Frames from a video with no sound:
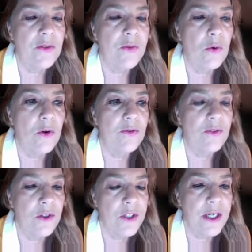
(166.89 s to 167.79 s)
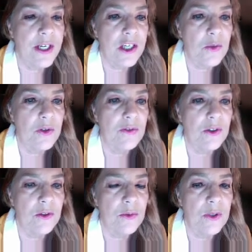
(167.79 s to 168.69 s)
for full-text
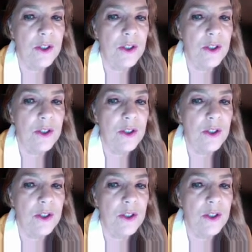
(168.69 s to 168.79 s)
review